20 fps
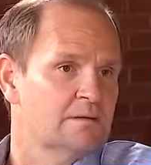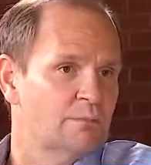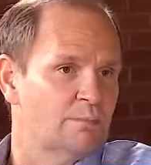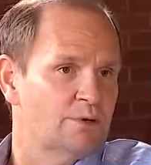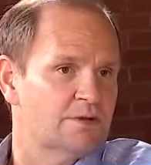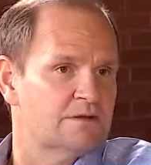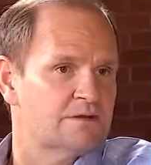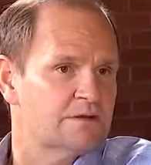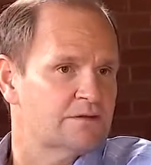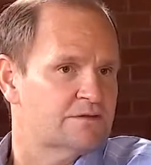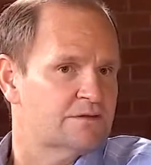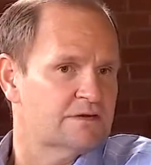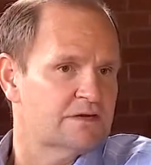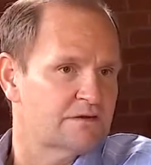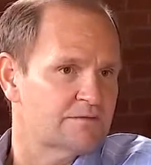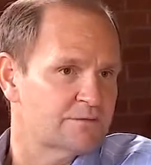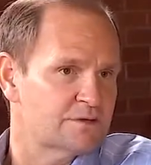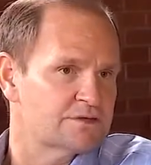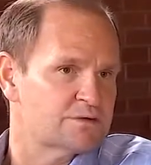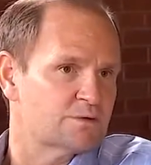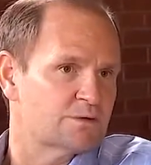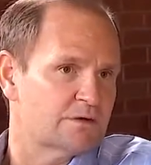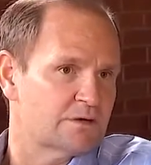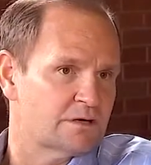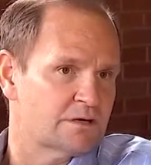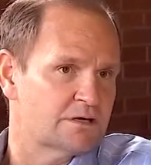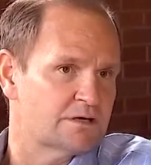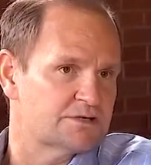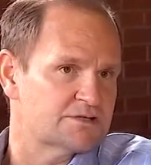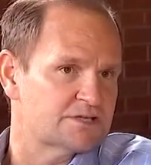But the difference with
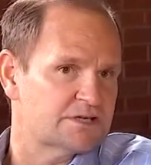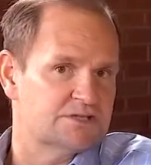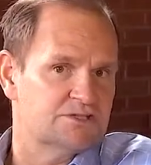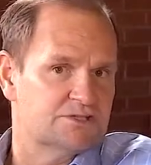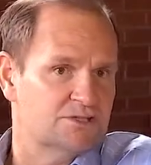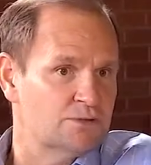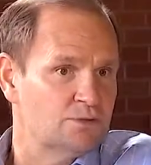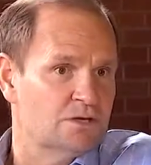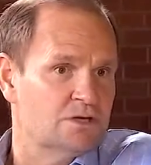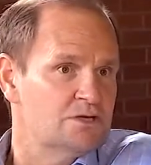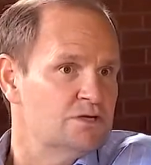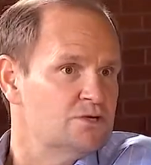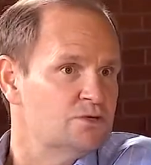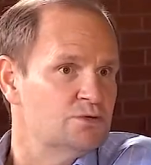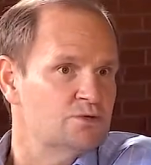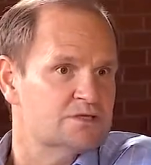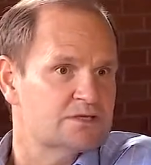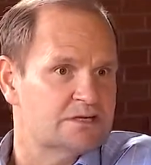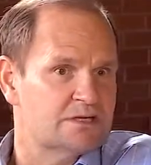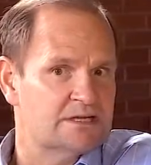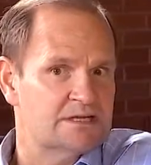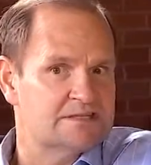ours is you can use it.